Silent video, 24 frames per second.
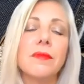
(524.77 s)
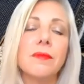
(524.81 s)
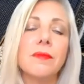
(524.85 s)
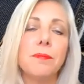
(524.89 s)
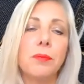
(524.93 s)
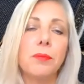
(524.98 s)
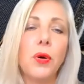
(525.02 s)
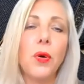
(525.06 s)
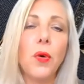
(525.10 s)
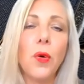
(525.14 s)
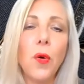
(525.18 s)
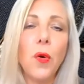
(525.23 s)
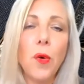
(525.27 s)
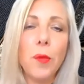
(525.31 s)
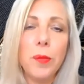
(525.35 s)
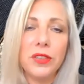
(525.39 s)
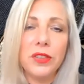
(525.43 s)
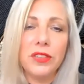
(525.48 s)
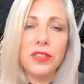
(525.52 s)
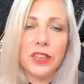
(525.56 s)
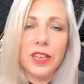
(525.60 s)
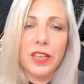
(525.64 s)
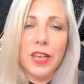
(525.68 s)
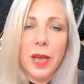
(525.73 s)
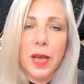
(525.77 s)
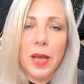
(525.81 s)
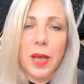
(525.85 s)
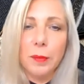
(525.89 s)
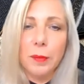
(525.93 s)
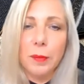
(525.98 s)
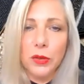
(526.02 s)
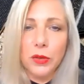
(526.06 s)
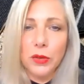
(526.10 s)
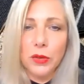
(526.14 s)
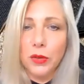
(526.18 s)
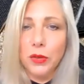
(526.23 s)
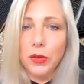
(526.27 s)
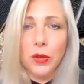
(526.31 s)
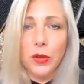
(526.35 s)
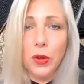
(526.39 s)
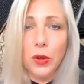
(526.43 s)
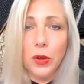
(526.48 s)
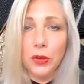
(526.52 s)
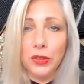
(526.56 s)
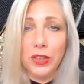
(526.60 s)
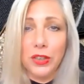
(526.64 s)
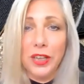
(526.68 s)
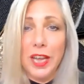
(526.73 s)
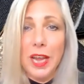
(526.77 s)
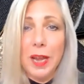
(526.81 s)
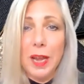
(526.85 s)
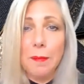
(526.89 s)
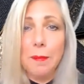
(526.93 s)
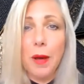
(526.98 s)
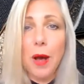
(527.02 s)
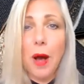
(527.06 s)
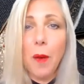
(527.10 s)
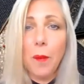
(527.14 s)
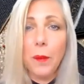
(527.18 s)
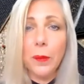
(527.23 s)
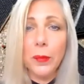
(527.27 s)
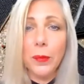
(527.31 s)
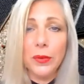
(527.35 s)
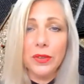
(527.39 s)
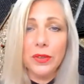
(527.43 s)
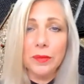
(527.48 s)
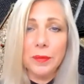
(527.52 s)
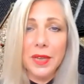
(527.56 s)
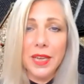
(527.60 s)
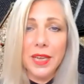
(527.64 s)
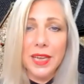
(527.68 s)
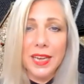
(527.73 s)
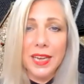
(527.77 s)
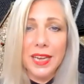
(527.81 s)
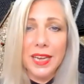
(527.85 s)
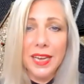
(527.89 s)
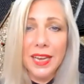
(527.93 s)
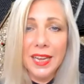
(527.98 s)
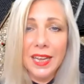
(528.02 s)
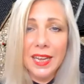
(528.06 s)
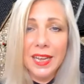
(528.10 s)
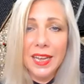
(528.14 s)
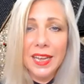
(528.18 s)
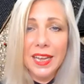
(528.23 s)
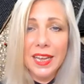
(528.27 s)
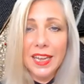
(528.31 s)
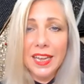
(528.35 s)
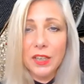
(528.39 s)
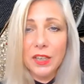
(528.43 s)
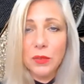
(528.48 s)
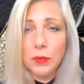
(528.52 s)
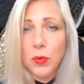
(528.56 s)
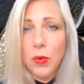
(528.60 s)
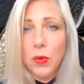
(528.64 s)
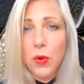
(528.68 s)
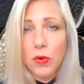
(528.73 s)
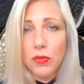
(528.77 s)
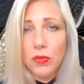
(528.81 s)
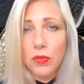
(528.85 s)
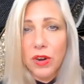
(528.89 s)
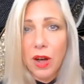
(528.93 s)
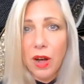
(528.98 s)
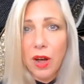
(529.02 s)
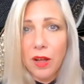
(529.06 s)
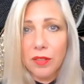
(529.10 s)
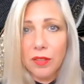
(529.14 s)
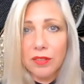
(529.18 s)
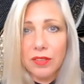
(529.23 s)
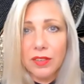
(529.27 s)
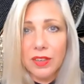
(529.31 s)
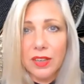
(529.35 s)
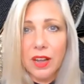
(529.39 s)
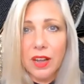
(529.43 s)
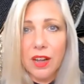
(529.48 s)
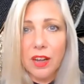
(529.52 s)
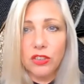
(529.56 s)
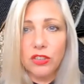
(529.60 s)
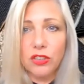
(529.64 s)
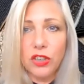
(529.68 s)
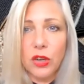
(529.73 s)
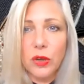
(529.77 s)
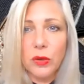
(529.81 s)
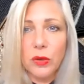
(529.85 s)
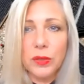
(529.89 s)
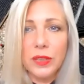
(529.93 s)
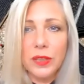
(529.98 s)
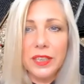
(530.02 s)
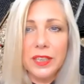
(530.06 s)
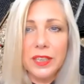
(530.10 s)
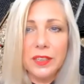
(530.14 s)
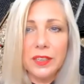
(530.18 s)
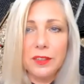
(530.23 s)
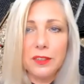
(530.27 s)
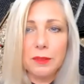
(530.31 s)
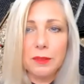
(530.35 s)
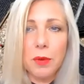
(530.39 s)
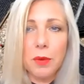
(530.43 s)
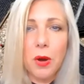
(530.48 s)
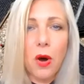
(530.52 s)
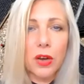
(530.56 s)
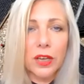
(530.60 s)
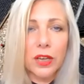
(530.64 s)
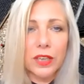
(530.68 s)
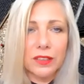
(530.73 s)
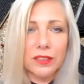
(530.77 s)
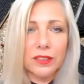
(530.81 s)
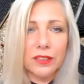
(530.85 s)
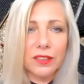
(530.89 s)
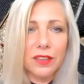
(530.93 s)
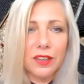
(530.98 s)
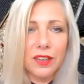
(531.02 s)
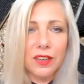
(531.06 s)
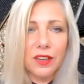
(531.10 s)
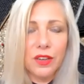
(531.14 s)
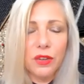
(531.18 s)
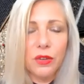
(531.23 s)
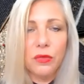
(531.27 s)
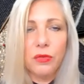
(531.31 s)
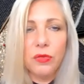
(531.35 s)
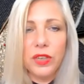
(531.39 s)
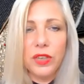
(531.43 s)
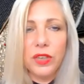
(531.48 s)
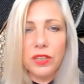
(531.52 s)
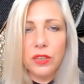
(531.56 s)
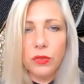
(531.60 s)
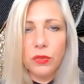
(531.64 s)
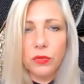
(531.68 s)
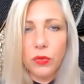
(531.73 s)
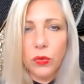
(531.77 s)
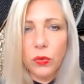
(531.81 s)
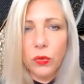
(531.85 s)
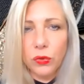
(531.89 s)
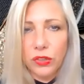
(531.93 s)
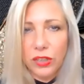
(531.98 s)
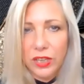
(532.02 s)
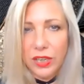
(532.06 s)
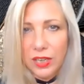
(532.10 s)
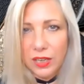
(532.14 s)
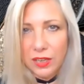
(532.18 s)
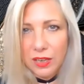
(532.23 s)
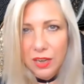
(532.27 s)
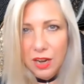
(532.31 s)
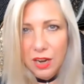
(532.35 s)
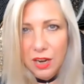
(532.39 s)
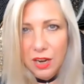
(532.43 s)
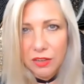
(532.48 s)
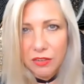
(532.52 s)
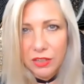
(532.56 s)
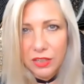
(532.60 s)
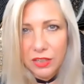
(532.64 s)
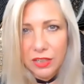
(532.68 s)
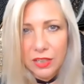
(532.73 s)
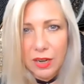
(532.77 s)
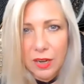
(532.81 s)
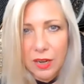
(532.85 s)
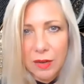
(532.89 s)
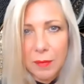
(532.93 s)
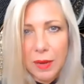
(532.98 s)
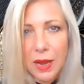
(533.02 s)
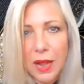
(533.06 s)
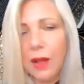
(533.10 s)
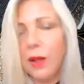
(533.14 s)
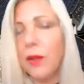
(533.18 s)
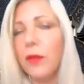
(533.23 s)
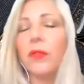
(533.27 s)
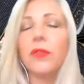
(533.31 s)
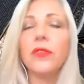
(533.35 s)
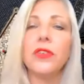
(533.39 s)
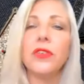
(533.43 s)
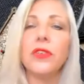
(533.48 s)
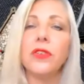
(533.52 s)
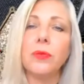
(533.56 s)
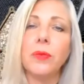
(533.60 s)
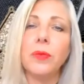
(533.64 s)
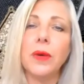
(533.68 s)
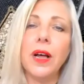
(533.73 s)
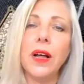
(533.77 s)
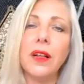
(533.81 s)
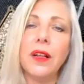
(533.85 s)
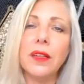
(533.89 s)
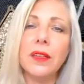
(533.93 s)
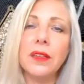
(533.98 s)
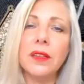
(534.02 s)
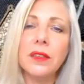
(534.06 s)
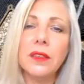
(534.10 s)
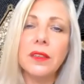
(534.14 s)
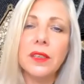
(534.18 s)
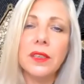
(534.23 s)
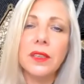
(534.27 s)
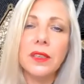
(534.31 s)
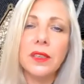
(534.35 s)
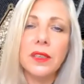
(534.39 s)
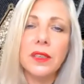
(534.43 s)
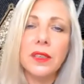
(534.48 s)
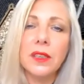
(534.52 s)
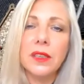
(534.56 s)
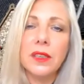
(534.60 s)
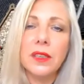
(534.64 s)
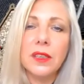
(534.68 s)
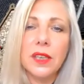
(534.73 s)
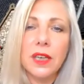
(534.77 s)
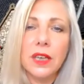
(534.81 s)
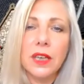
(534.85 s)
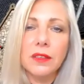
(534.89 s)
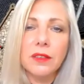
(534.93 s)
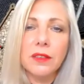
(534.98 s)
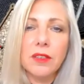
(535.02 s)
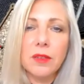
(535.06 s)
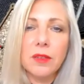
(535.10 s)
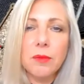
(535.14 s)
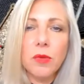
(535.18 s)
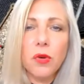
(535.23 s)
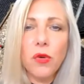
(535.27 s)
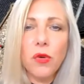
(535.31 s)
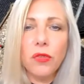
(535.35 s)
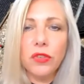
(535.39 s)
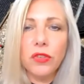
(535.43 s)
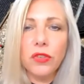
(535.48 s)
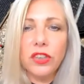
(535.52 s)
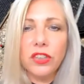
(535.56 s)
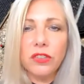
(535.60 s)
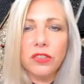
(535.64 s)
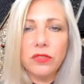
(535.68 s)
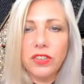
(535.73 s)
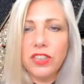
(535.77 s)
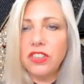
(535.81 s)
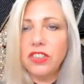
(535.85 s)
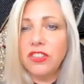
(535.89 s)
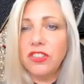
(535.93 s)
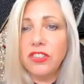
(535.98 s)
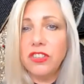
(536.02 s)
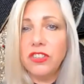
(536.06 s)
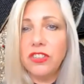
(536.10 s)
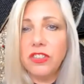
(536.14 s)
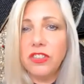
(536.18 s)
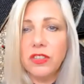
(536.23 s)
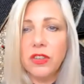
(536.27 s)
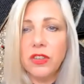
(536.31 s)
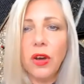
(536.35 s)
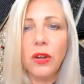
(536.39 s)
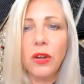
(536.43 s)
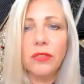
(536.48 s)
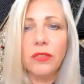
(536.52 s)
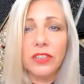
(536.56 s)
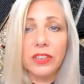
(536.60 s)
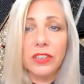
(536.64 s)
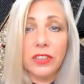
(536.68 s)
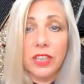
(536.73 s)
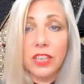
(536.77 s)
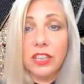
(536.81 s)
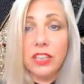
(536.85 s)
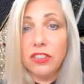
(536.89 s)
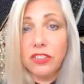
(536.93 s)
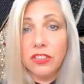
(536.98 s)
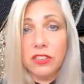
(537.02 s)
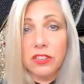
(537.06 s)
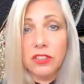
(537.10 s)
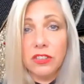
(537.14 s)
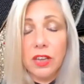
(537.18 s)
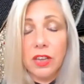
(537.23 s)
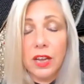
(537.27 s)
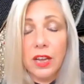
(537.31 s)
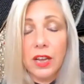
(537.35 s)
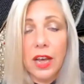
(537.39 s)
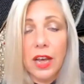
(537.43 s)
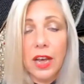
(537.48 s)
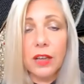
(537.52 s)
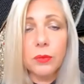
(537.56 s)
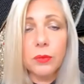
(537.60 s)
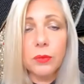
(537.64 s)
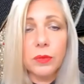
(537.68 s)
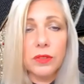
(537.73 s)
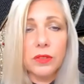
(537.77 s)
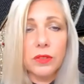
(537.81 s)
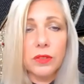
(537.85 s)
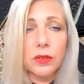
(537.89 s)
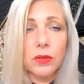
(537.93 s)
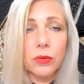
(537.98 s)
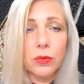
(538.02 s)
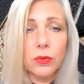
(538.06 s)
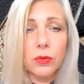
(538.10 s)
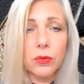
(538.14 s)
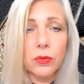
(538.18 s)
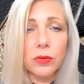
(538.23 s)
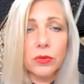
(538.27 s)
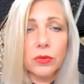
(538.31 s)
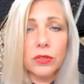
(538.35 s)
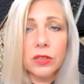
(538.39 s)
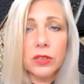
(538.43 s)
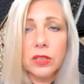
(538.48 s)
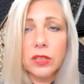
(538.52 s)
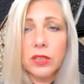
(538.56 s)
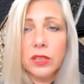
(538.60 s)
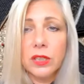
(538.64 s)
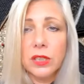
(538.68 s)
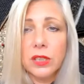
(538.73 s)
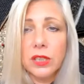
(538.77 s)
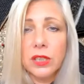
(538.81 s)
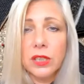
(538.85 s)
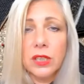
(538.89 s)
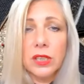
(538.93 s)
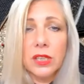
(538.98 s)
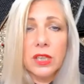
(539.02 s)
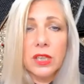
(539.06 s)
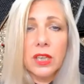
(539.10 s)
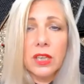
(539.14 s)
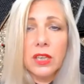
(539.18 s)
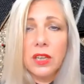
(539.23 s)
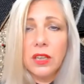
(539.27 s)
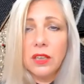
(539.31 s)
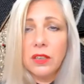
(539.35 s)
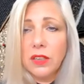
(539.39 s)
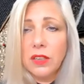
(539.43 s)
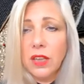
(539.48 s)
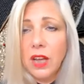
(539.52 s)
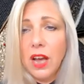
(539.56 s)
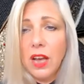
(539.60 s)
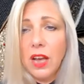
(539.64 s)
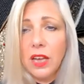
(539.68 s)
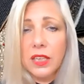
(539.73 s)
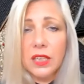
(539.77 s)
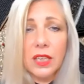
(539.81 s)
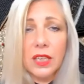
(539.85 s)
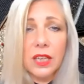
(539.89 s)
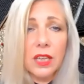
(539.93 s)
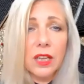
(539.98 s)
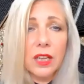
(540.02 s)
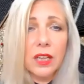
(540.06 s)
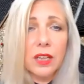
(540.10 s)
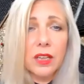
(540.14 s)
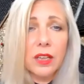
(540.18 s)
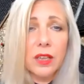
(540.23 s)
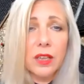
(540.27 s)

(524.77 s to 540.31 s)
Poor Mr. Kempe could not keep up with me. It wore rather a large hole in his pocket, feeding 14 hungry young mouths as well. And the more visions and conversations I had with the Lord, I